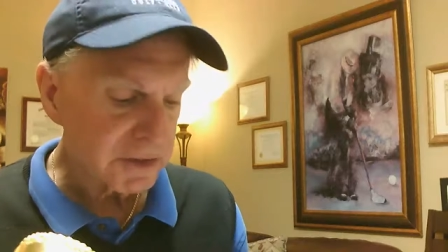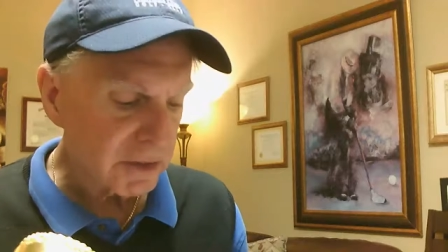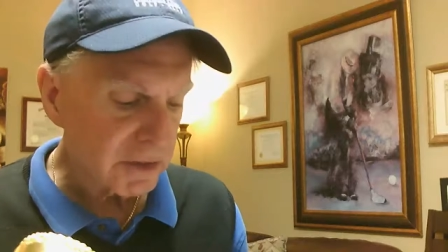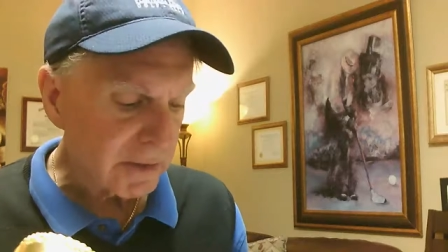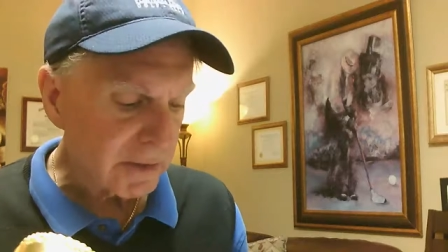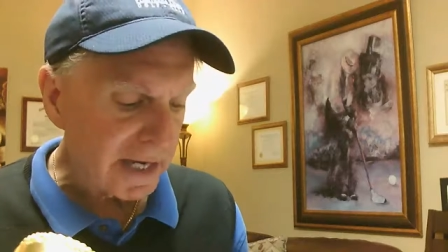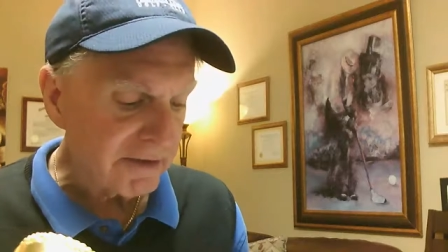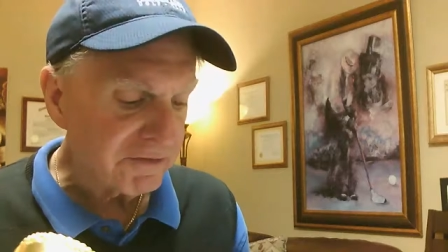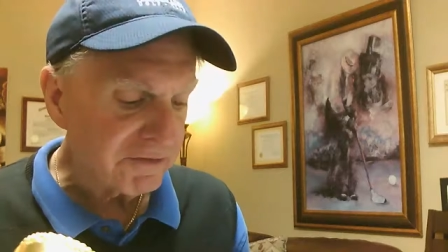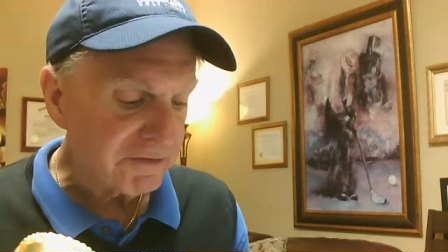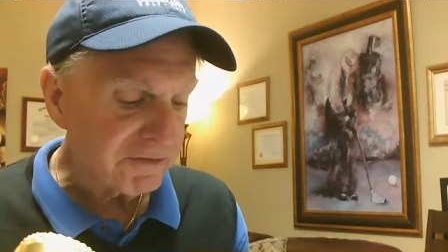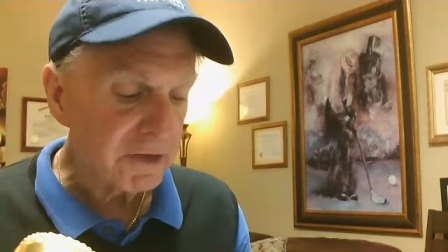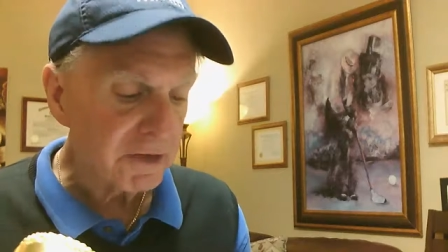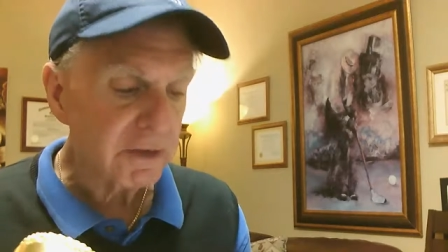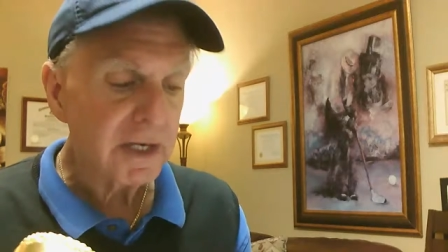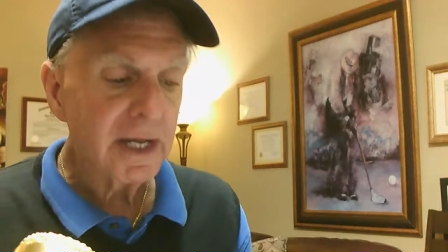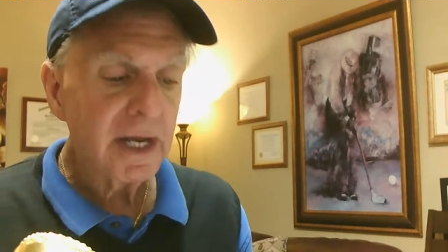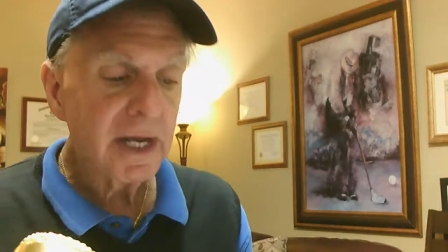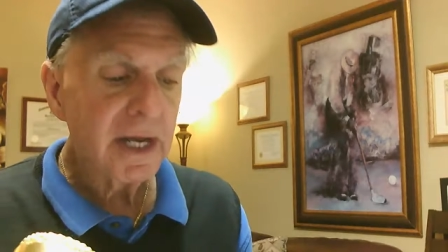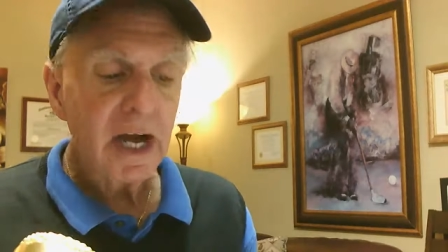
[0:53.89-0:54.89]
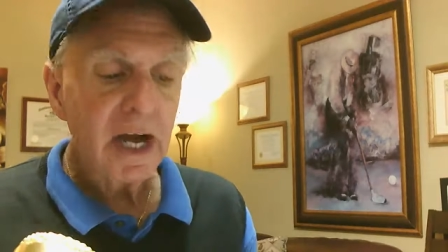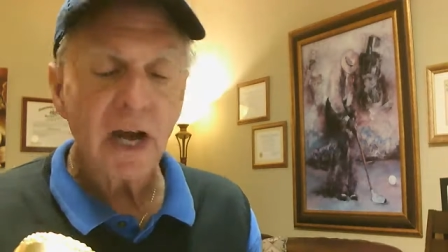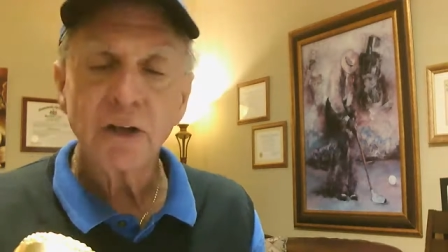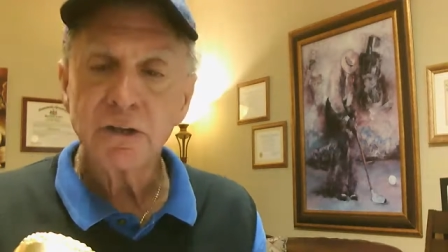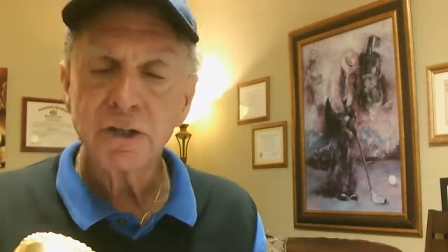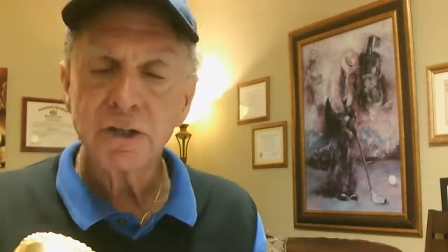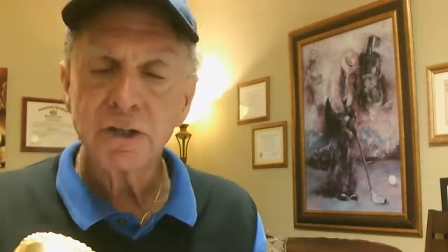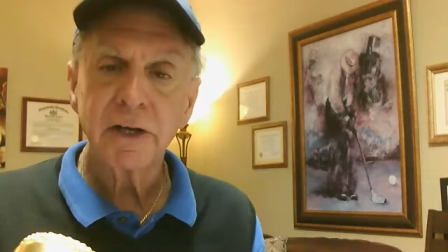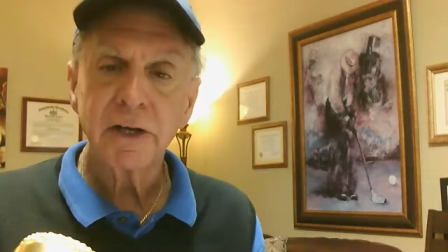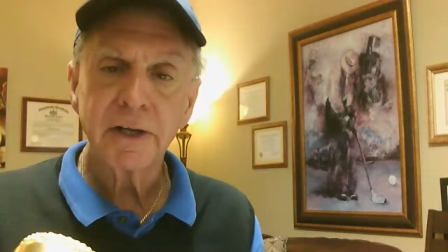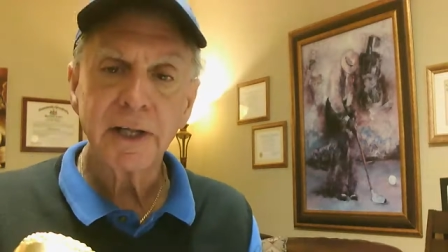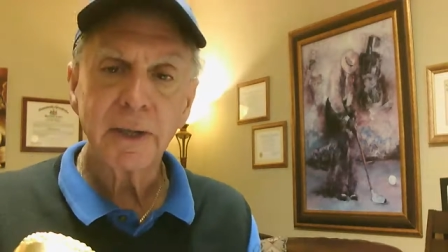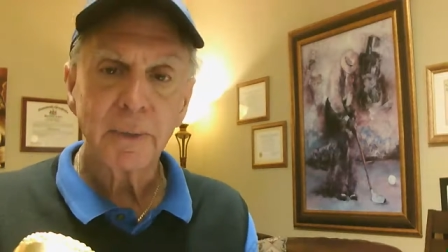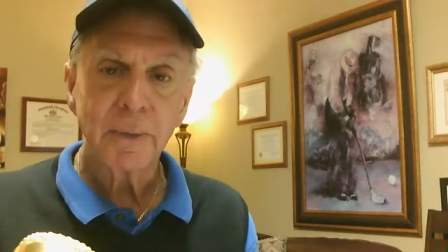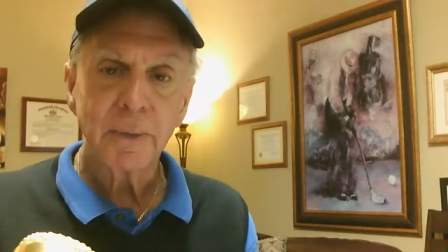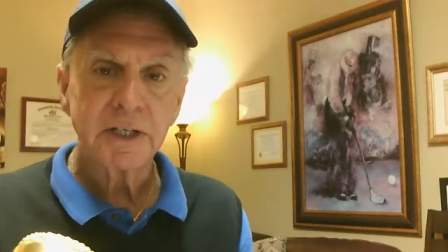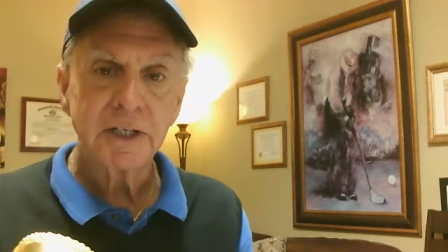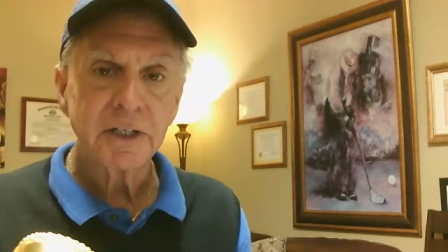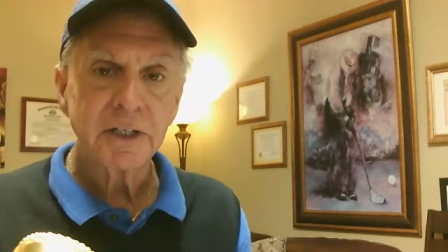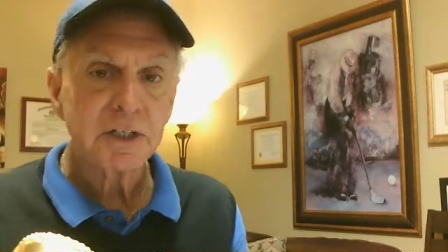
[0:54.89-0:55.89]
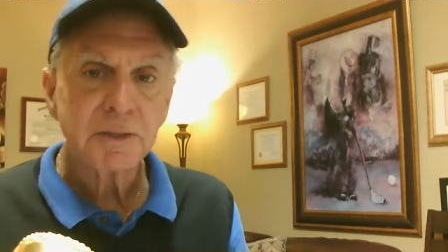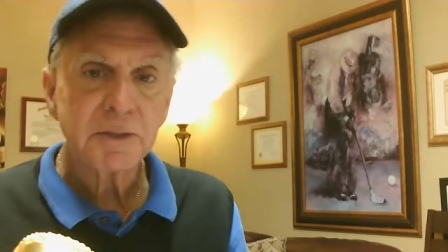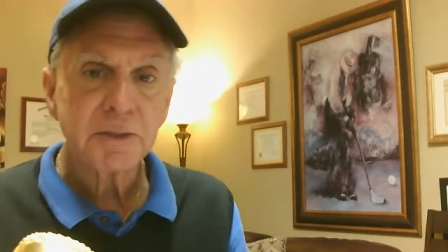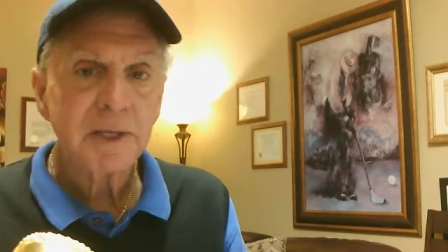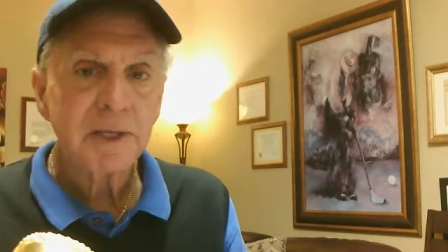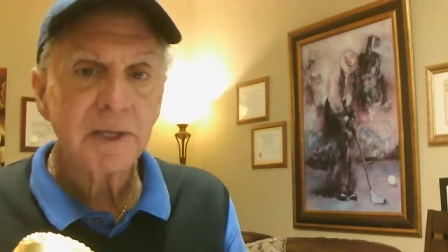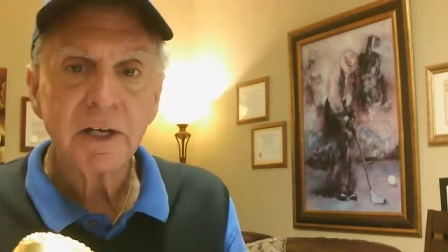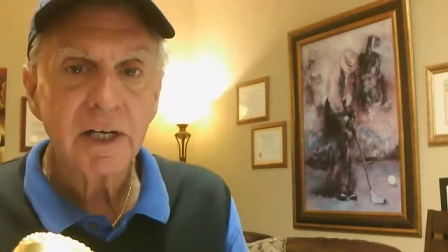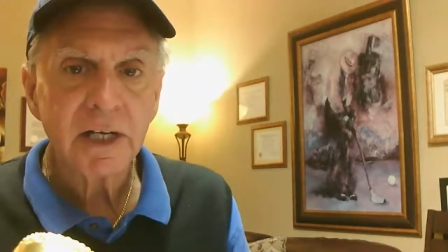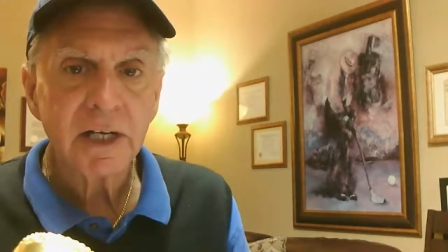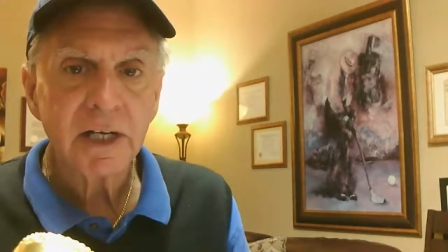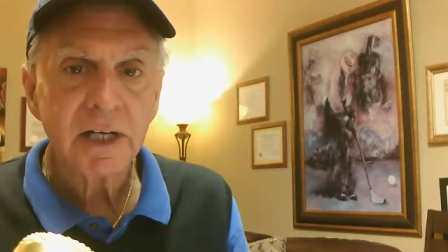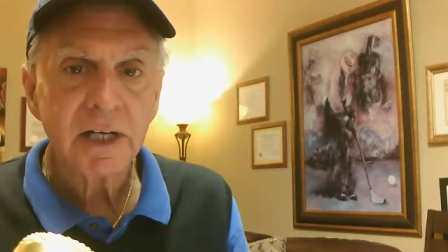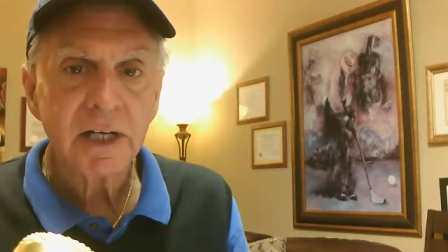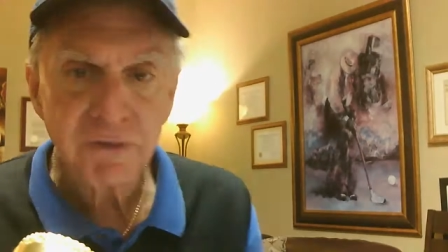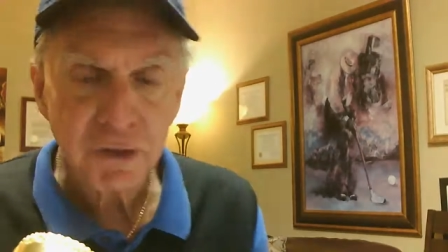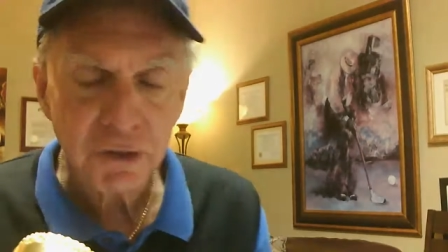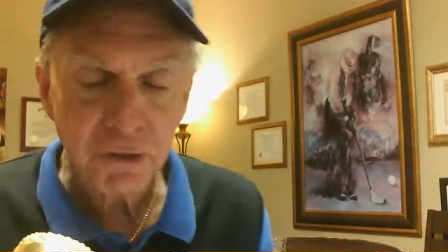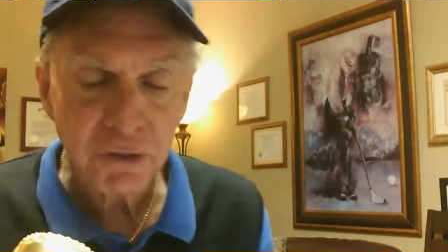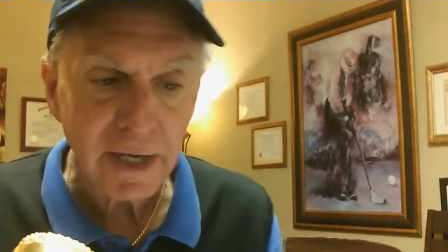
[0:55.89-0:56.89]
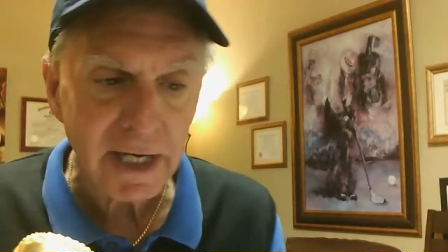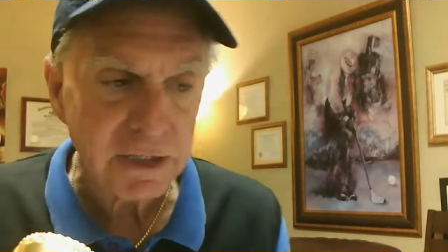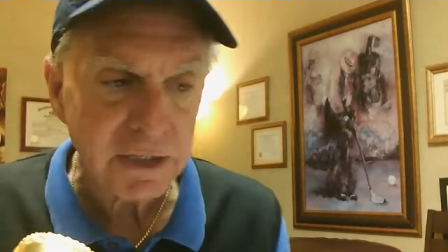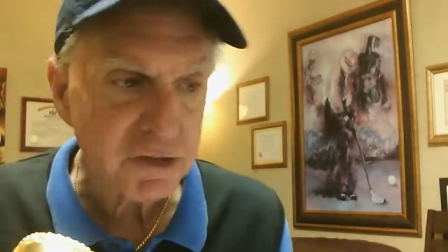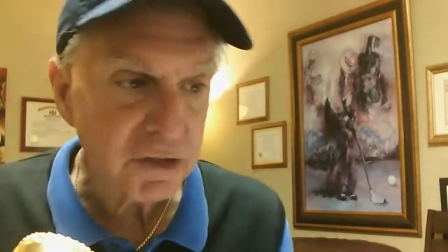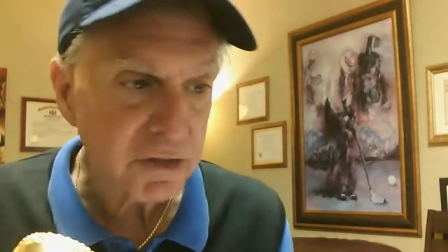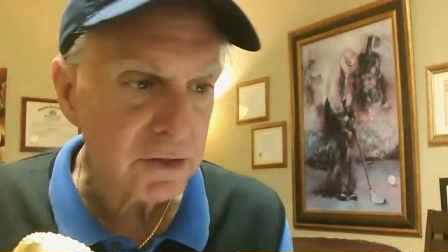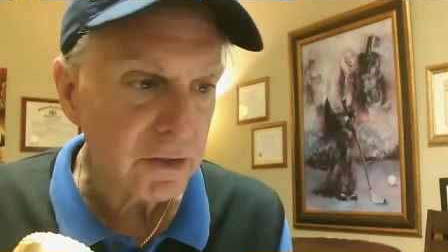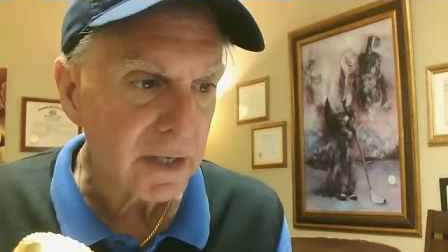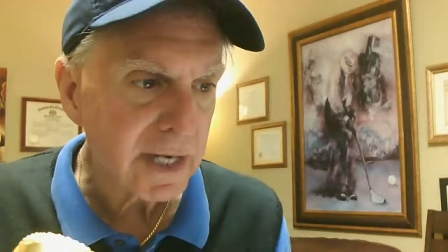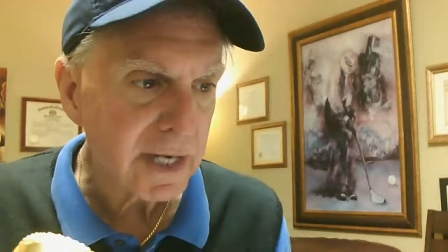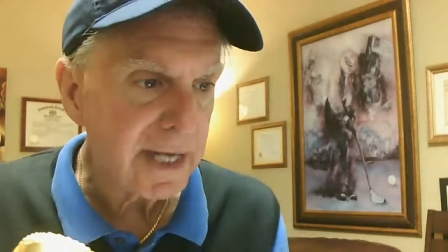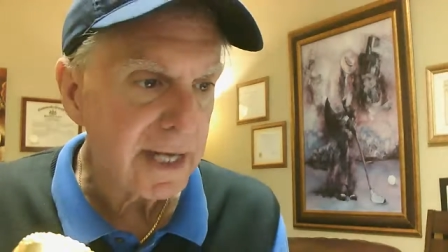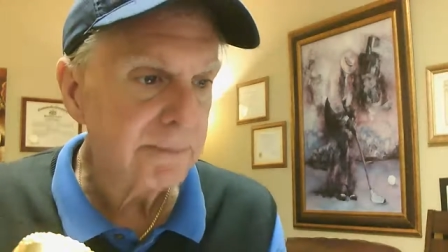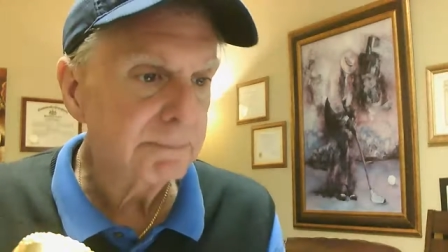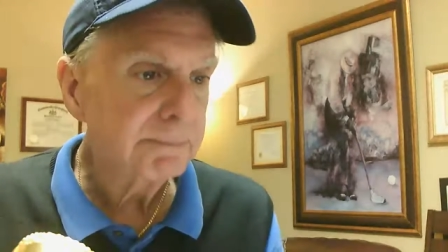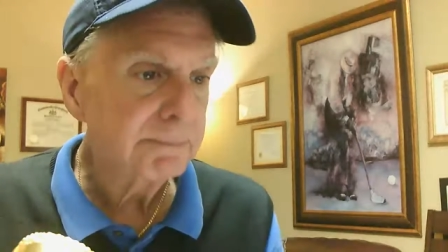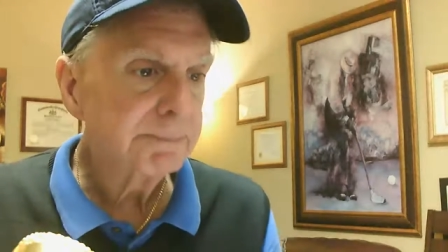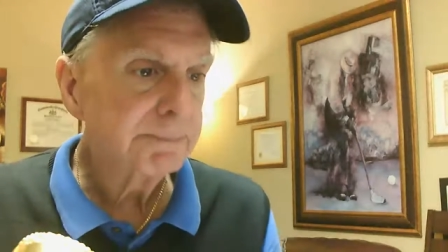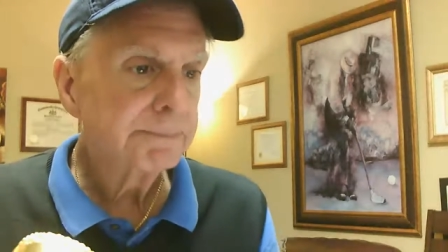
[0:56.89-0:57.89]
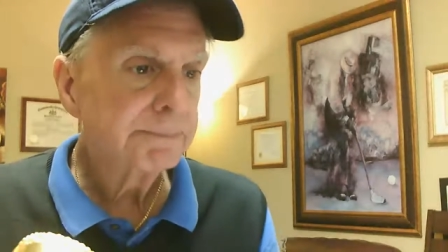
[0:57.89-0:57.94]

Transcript: So I figured I'll share that with you just because if you're scratching your head,